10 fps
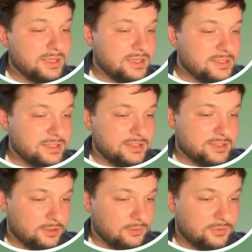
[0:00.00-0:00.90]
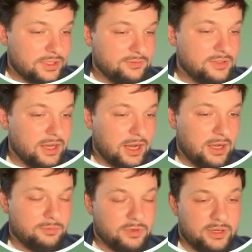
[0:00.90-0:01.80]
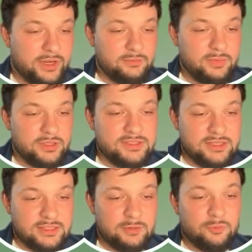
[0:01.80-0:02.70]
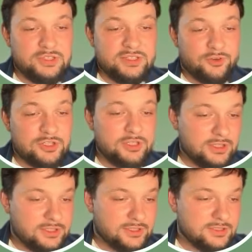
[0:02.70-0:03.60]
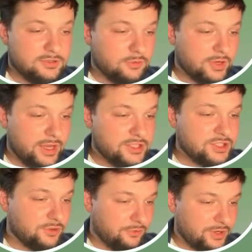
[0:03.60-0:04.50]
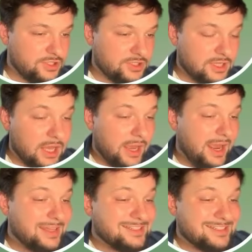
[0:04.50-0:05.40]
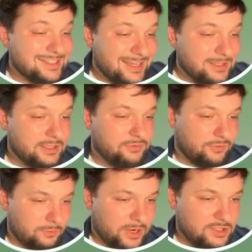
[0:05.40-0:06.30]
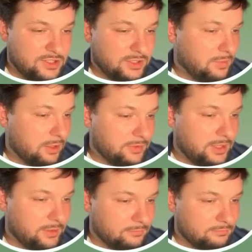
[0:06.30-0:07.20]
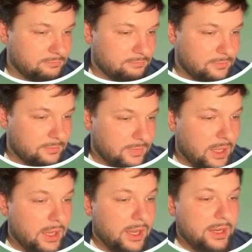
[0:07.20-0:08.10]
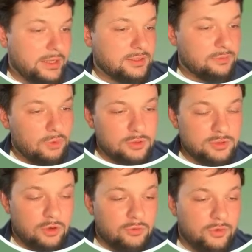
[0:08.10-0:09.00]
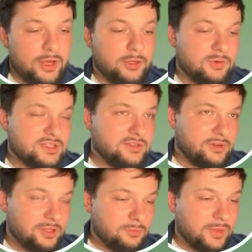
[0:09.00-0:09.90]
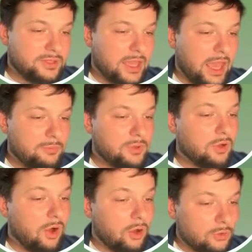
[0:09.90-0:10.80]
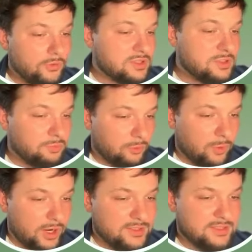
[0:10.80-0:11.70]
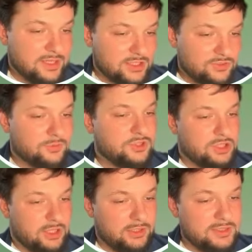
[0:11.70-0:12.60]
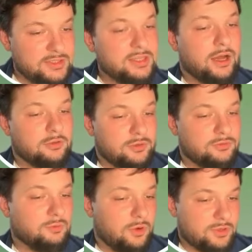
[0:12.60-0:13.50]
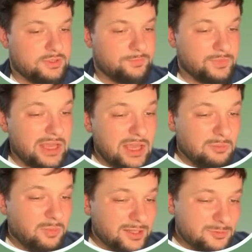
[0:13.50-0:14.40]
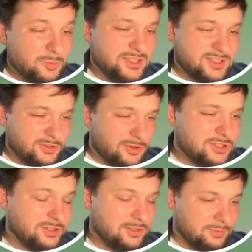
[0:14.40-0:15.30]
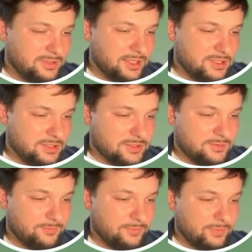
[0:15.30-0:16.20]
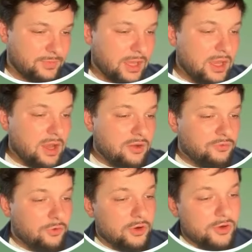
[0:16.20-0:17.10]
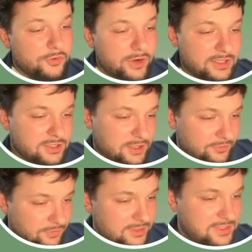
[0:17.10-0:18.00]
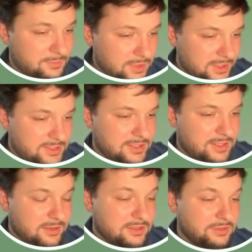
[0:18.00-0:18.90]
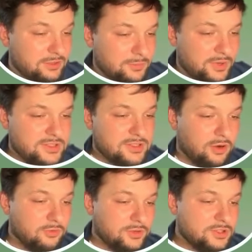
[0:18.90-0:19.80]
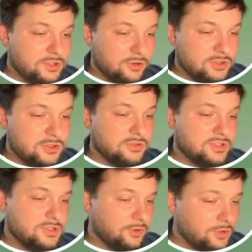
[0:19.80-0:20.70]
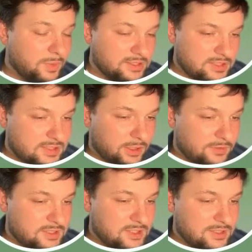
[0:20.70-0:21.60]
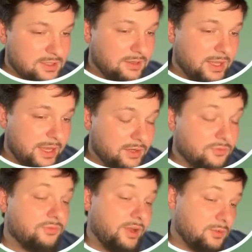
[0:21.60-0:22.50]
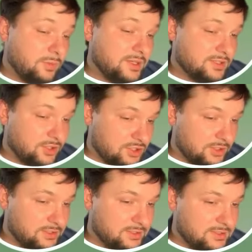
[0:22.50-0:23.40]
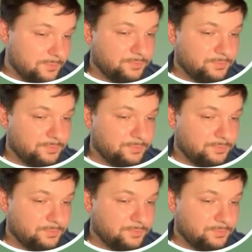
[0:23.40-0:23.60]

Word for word: easily solved if the app had been set up with Crashlytics to catch crashes and send information about them. In the world of iOS development, Apple already provides such functionality out of the box, but with certain limitations. For greater flexibility, developers often turn to third-party services like Firebase Crashlytics.